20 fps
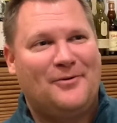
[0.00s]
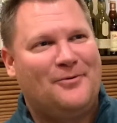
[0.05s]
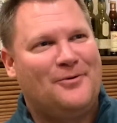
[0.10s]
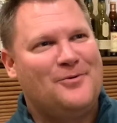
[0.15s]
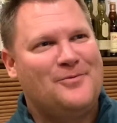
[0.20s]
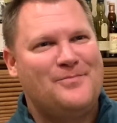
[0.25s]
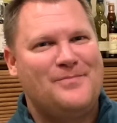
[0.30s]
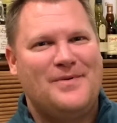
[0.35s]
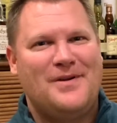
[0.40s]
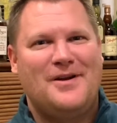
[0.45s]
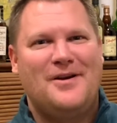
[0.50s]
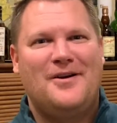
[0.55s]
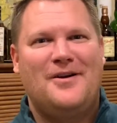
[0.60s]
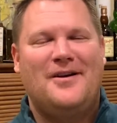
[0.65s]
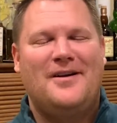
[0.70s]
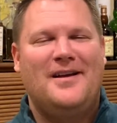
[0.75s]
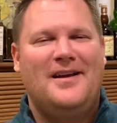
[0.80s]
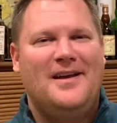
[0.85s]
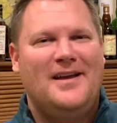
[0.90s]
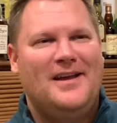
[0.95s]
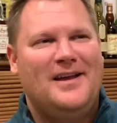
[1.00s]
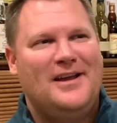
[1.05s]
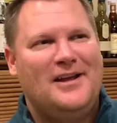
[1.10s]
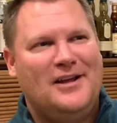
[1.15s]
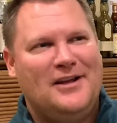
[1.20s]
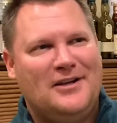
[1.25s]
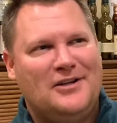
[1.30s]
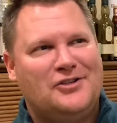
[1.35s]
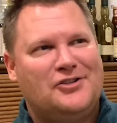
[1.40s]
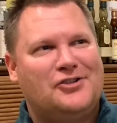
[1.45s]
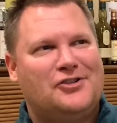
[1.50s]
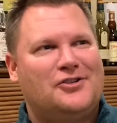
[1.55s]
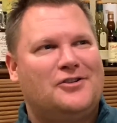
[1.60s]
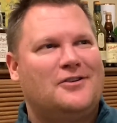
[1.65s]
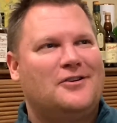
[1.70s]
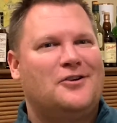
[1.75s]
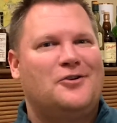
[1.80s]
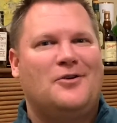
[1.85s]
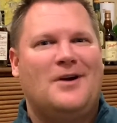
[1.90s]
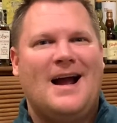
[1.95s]
Root beer-ish,
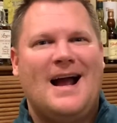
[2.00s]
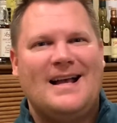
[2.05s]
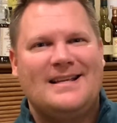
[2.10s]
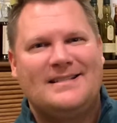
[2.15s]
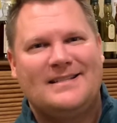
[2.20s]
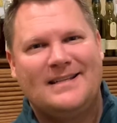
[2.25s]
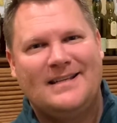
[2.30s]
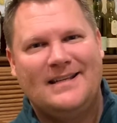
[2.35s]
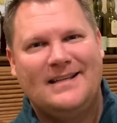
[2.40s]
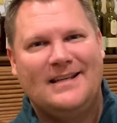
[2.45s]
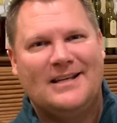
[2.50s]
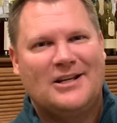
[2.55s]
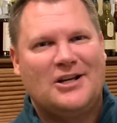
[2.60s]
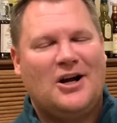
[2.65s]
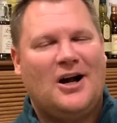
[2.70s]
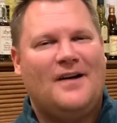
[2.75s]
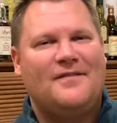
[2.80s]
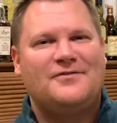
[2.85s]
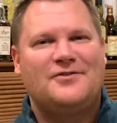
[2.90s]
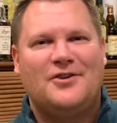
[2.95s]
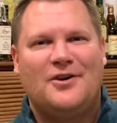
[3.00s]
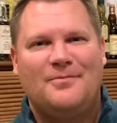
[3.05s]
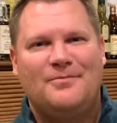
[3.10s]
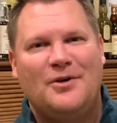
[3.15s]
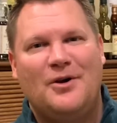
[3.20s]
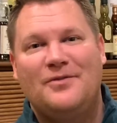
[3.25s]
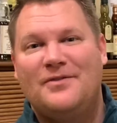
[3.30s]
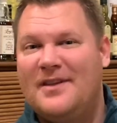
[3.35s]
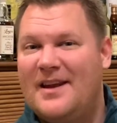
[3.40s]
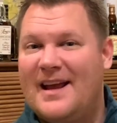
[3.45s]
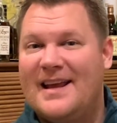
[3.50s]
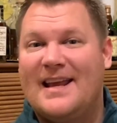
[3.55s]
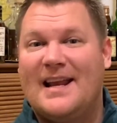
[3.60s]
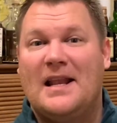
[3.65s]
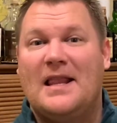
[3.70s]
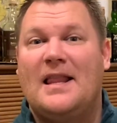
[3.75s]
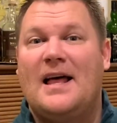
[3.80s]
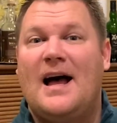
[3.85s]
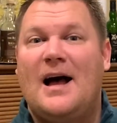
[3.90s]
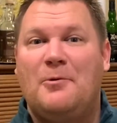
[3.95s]
grassy cough syrup note that I get a
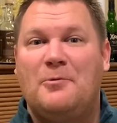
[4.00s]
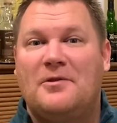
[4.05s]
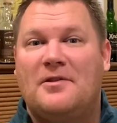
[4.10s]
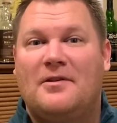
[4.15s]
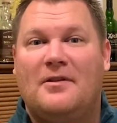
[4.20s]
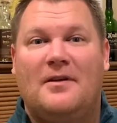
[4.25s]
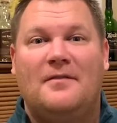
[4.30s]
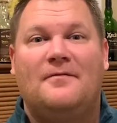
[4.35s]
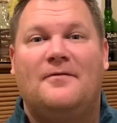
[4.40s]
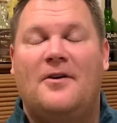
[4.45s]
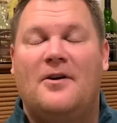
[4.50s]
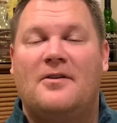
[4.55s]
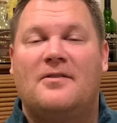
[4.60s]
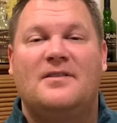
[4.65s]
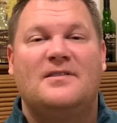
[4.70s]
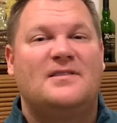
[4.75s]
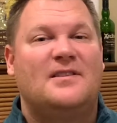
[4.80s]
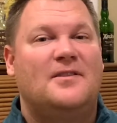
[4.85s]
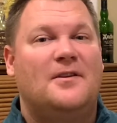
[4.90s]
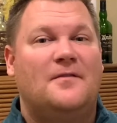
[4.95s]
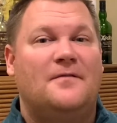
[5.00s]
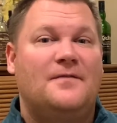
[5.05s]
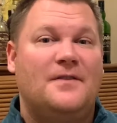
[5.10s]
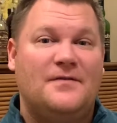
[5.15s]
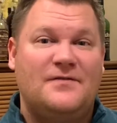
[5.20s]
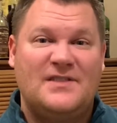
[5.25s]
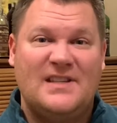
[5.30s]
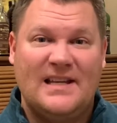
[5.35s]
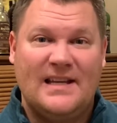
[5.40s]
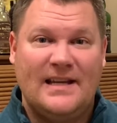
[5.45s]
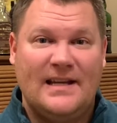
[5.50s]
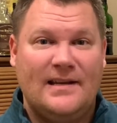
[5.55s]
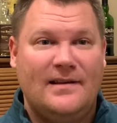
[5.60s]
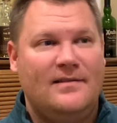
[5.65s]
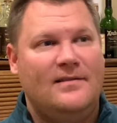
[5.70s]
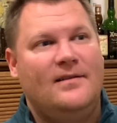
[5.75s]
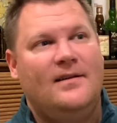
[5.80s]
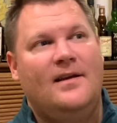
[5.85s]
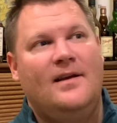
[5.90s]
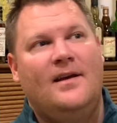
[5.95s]
lot with Glenfarclas, and they're
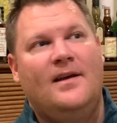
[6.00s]
15.